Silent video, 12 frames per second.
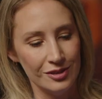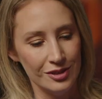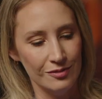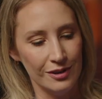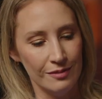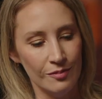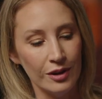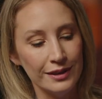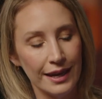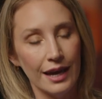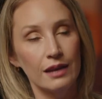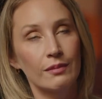to you what a Mon
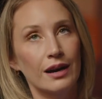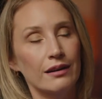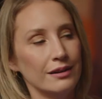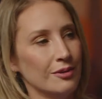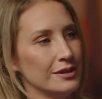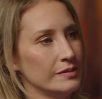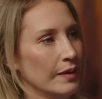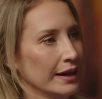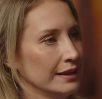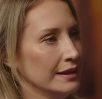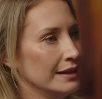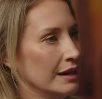Calamari was back
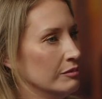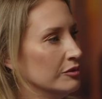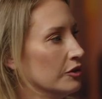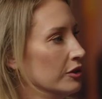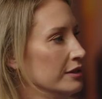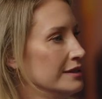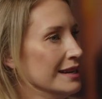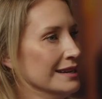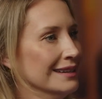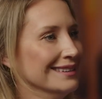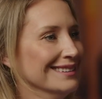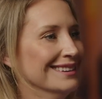in the day before you'd seen
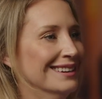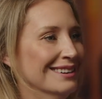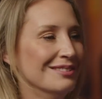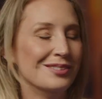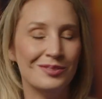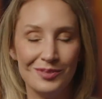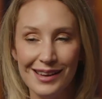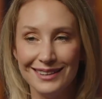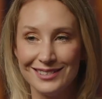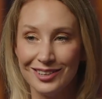it. Well, it's a